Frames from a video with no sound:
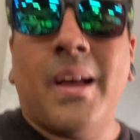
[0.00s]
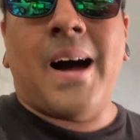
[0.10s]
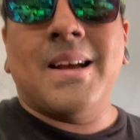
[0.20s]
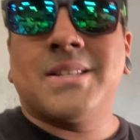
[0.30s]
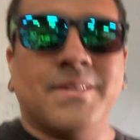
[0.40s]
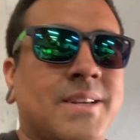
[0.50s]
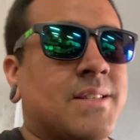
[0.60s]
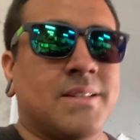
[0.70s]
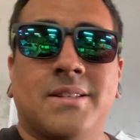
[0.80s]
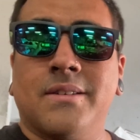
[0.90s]
I
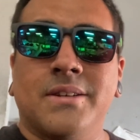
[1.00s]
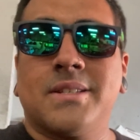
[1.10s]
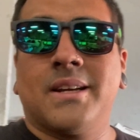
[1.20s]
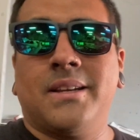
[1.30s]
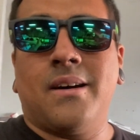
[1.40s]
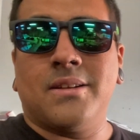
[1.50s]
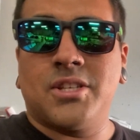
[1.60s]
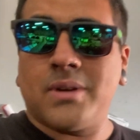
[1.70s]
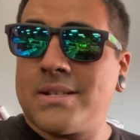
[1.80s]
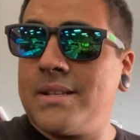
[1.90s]
seriously cannot
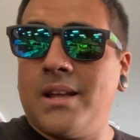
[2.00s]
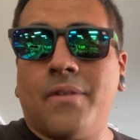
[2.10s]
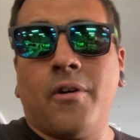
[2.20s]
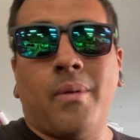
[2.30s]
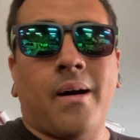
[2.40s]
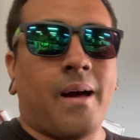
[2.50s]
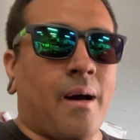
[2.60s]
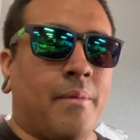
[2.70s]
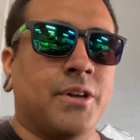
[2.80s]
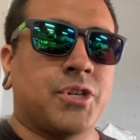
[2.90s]
stress enough about how
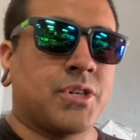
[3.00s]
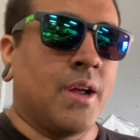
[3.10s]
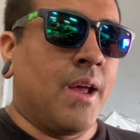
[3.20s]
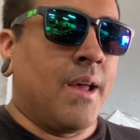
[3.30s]
much